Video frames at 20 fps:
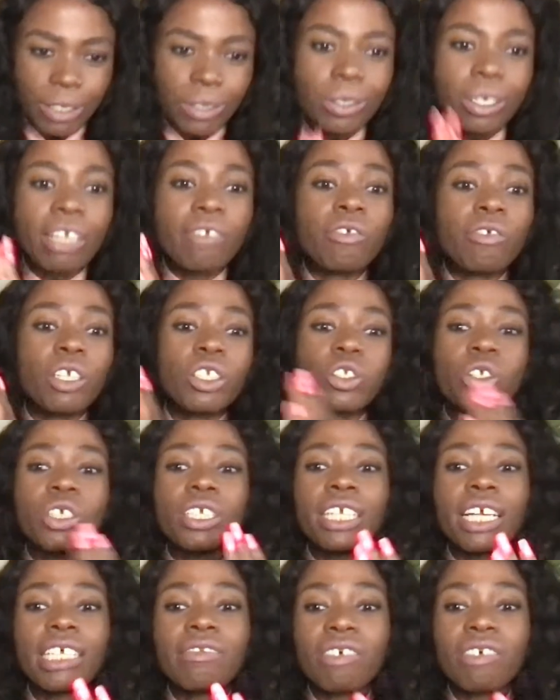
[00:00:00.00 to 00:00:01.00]
So if you are
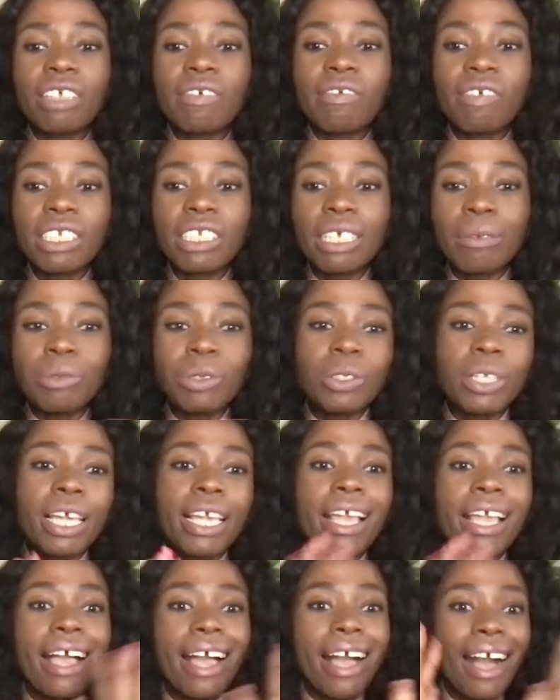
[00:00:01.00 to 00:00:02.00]
joining us for the first time
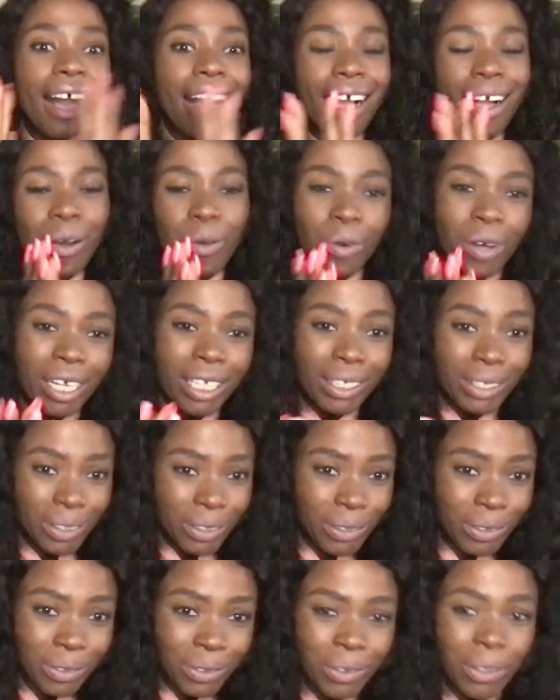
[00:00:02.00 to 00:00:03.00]
today, how are
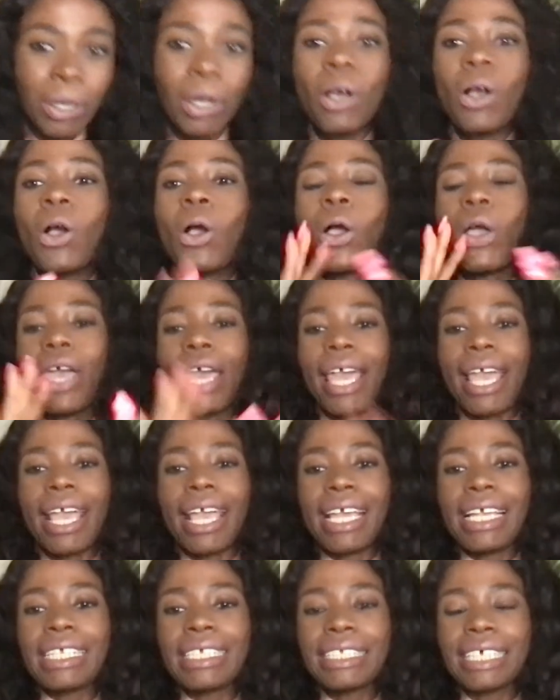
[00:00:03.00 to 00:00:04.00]
you?
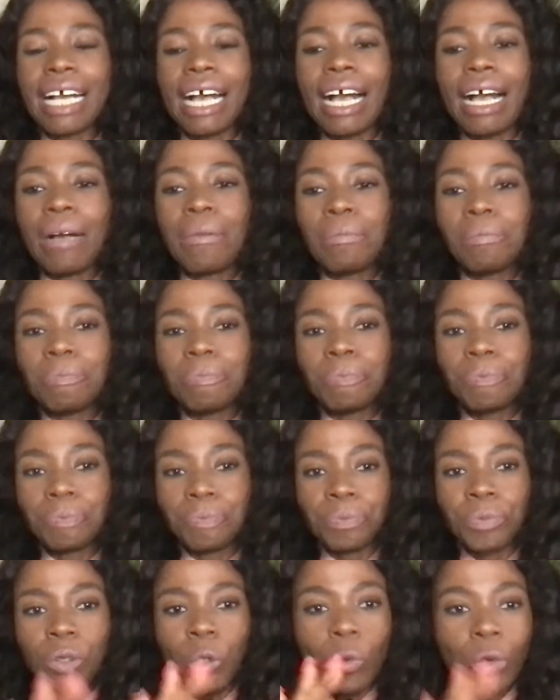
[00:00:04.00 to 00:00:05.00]
And
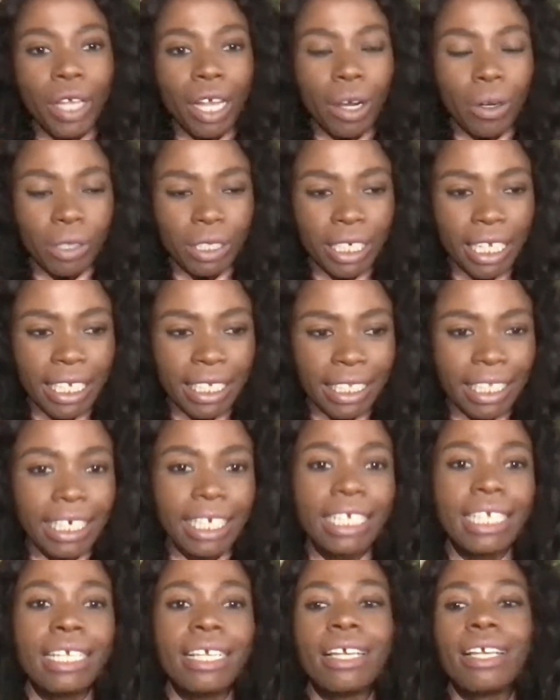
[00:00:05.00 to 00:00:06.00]
we are on day
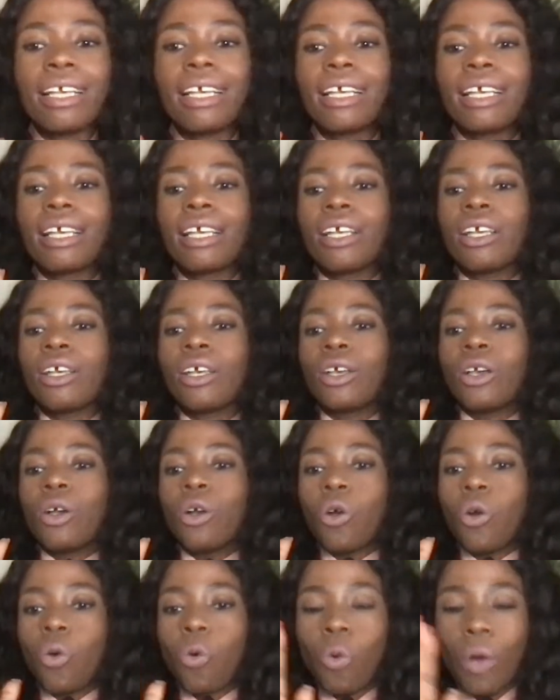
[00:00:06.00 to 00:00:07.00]
3.
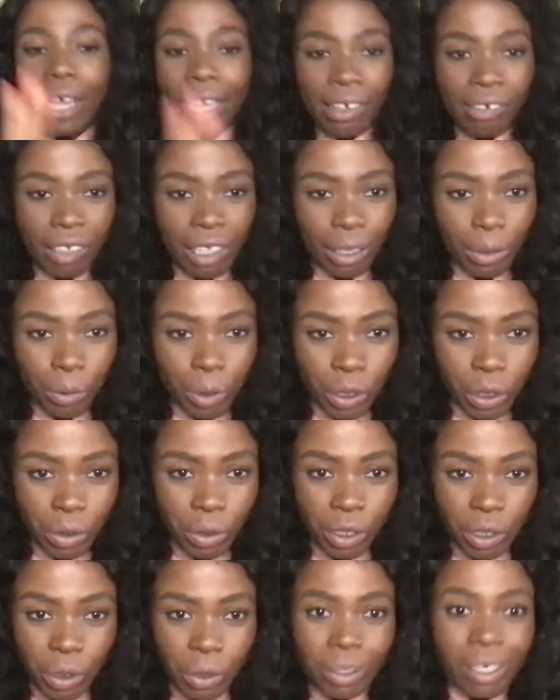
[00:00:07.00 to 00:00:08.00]
Whatever that we're
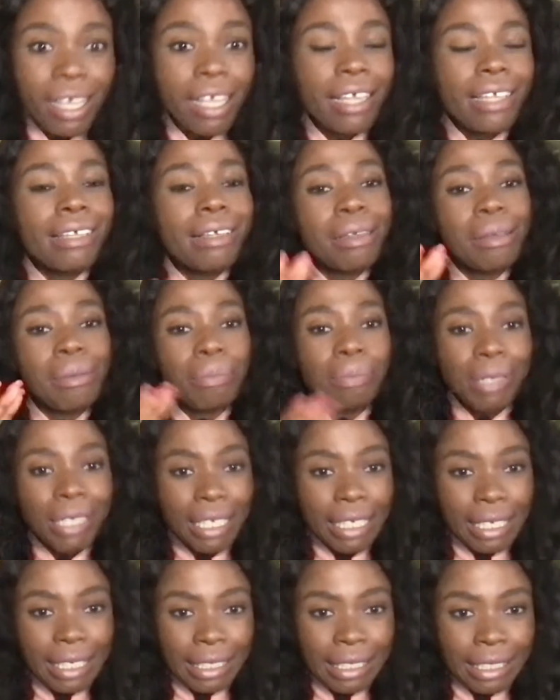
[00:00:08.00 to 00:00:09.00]
doing today,
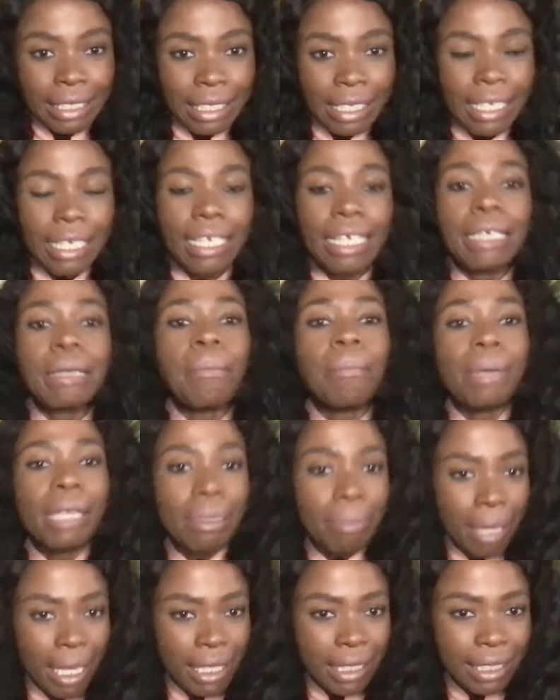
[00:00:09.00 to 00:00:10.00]
please
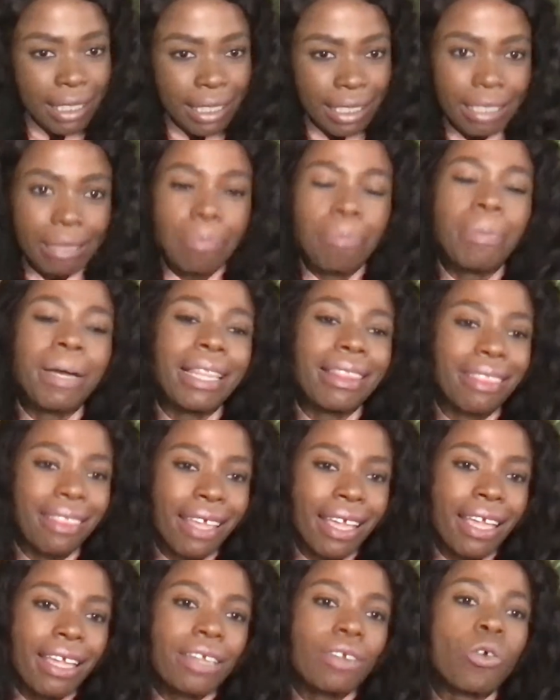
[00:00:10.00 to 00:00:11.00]
implement it, but
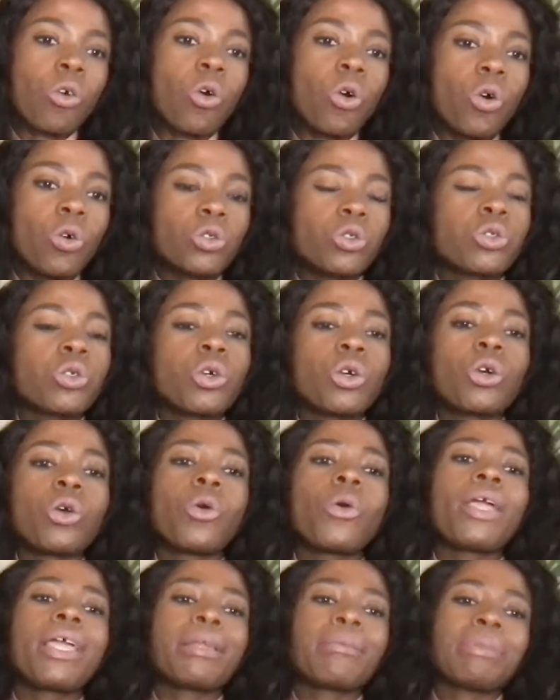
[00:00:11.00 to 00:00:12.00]
then also
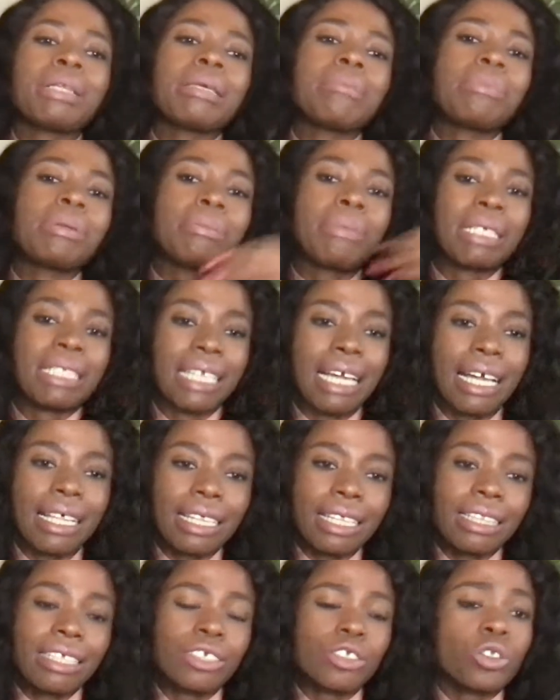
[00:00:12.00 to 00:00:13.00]
go and implement the
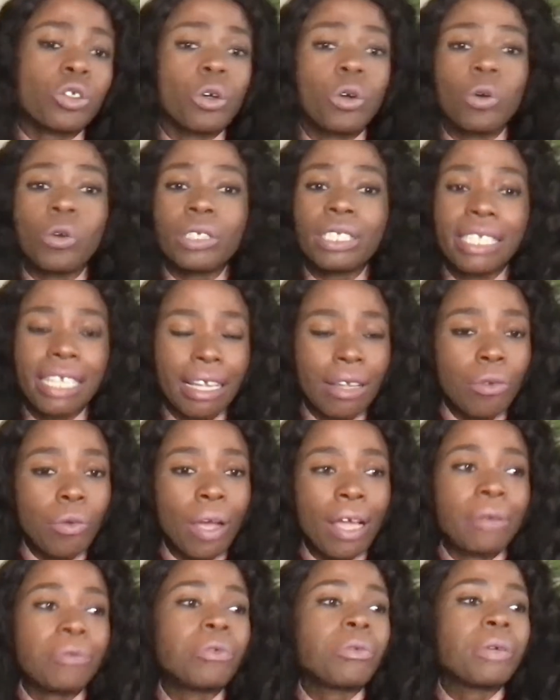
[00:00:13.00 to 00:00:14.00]
other things. So day
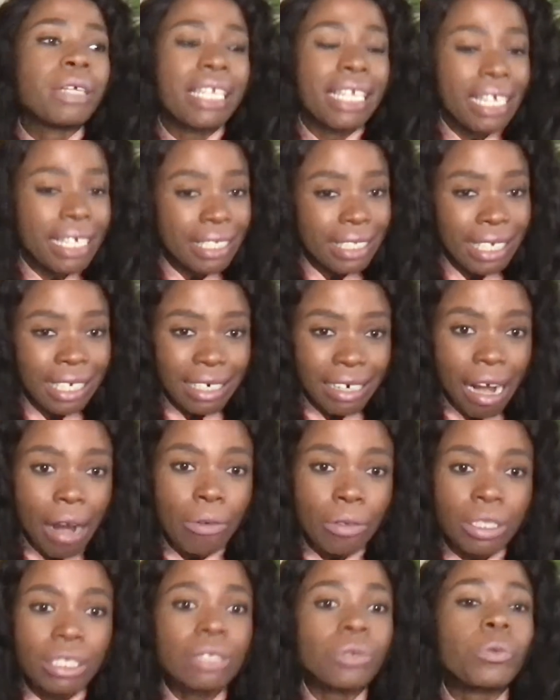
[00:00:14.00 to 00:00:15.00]
1, we were laying the
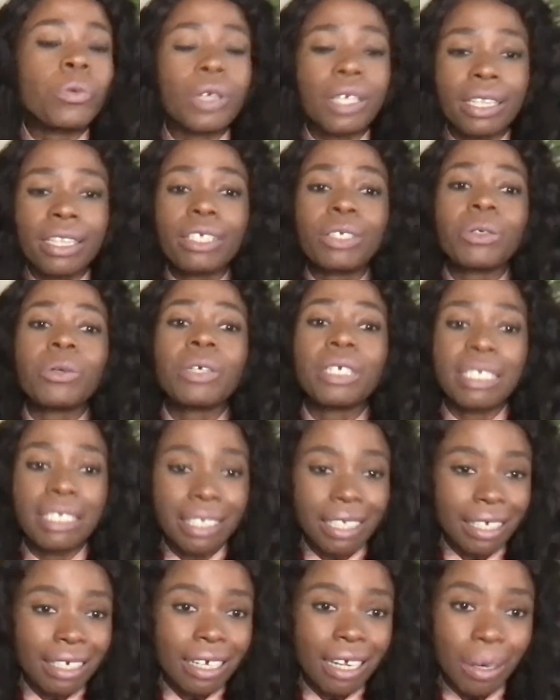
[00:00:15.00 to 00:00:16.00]
ground with your
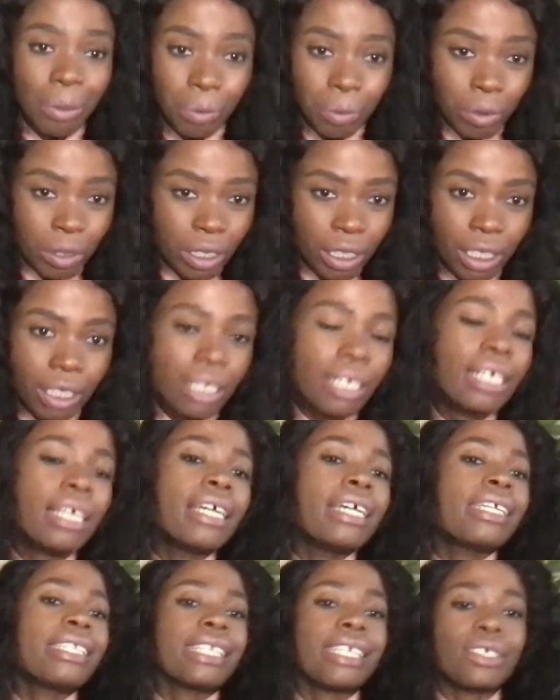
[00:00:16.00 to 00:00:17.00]
internal work.
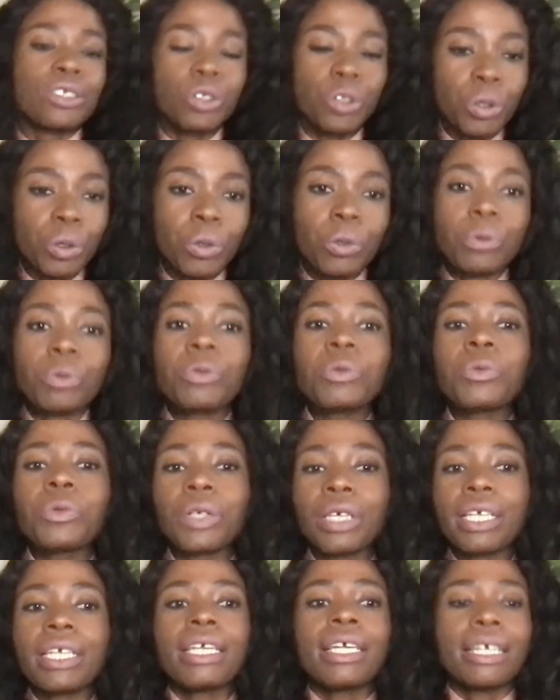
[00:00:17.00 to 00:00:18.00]
Day 2, we
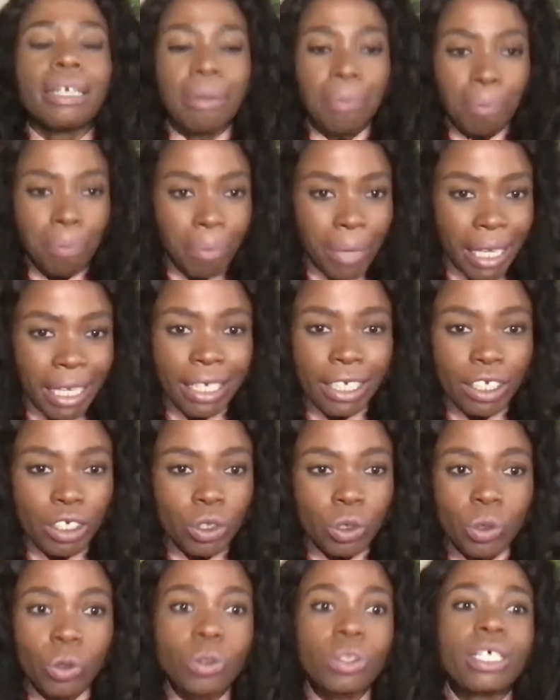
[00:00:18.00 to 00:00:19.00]
were making
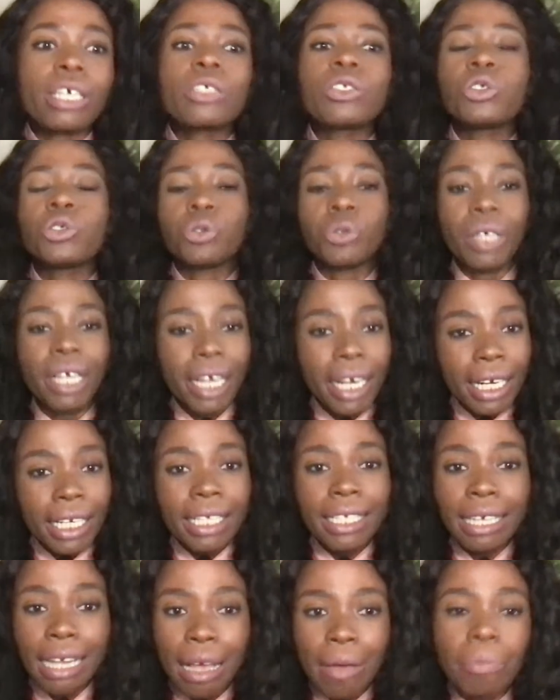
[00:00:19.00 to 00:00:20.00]
sure that you
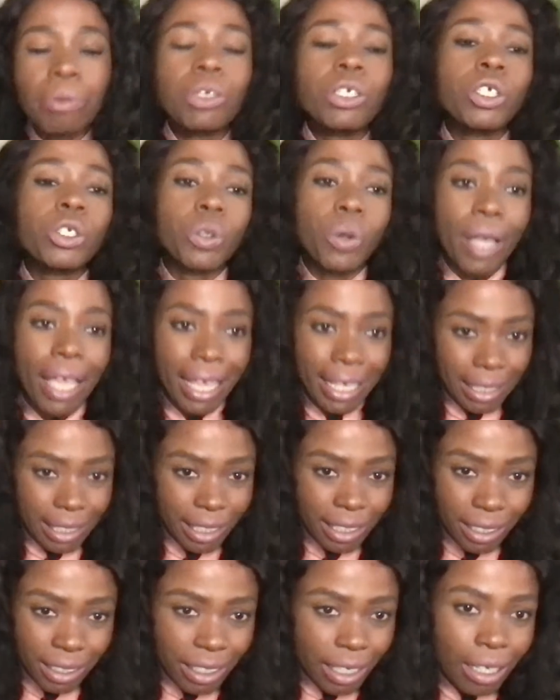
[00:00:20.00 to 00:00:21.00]
clean up your
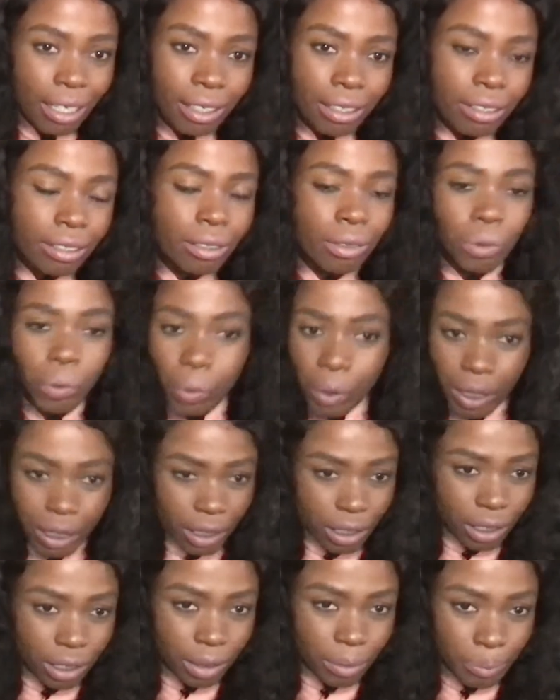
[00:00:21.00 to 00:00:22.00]
external
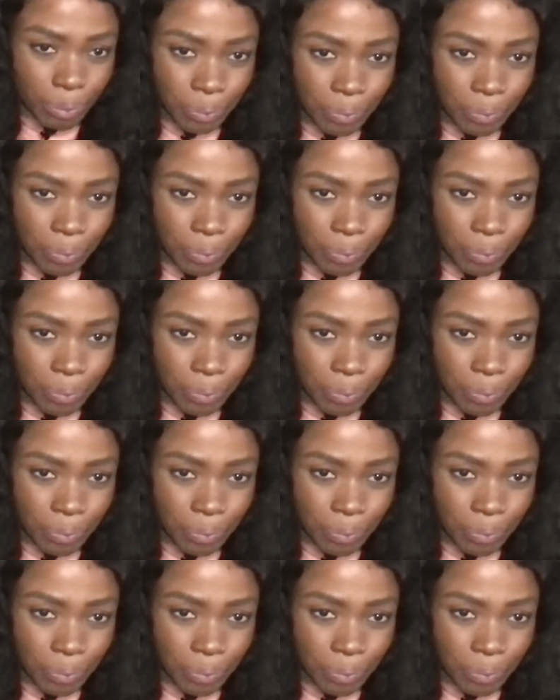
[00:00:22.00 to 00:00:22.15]
world.